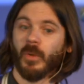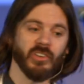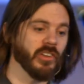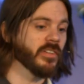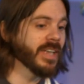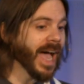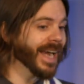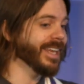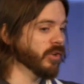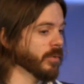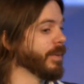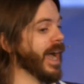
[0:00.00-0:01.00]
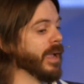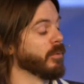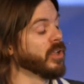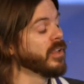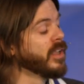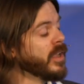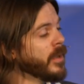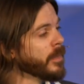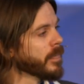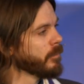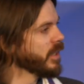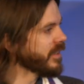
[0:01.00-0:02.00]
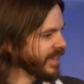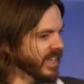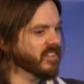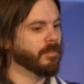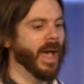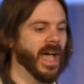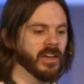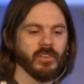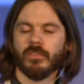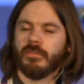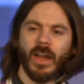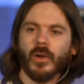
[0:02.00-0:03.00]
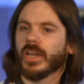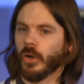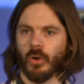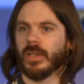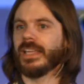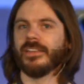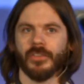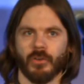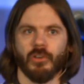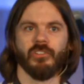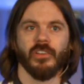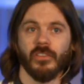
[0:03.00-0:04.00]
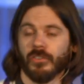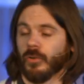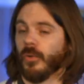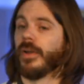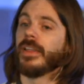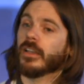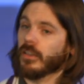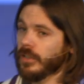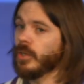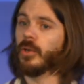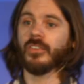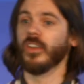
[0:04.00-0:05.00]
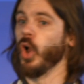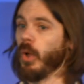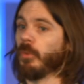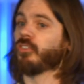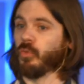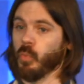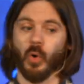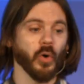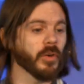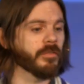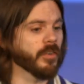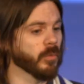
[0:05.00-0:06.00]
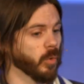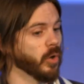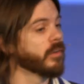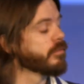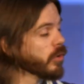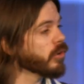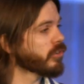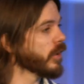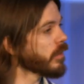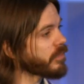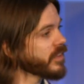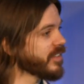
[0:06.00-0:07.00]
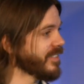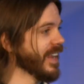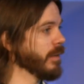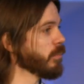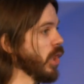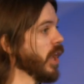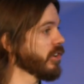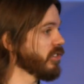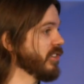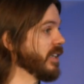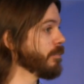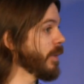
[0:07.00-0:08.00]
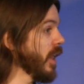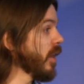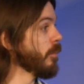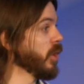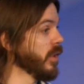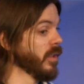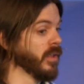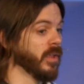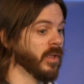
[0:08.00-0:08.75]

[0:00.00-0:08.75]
which is not in your Bible, but dates back to very early in the Christian story, includes an almost word-for-word version of this same lost sheep parable.